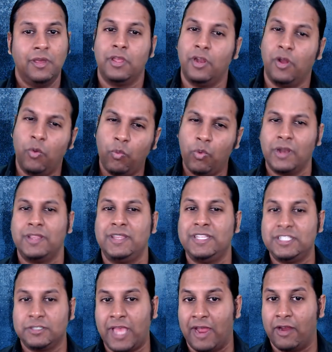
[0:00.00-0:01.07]
What are
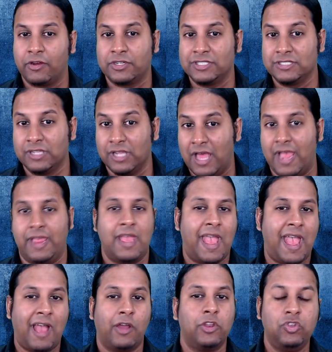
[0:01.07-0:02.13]
these characters like?
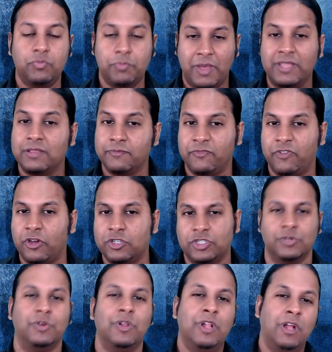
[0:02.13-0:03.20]
How do you make them
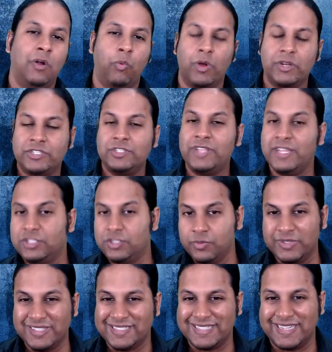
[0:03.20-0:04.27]
functional? What do they do
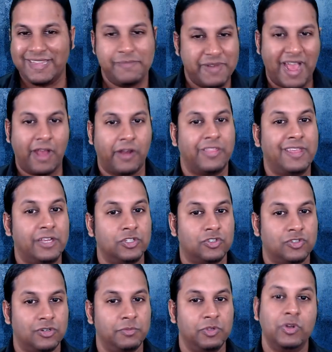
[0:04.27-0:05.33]
in the team, and how do they
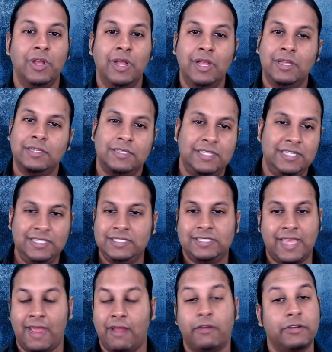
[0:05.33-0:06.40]
contribute? These
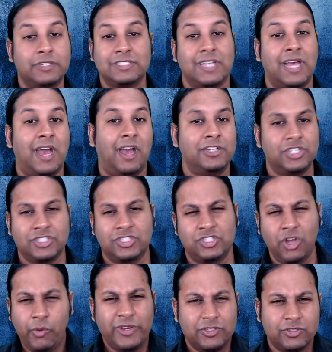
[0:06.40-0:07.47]
characters are just
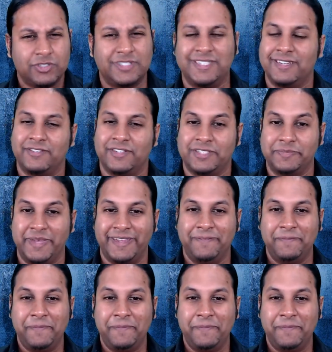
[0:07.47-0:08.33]
so interesting to me.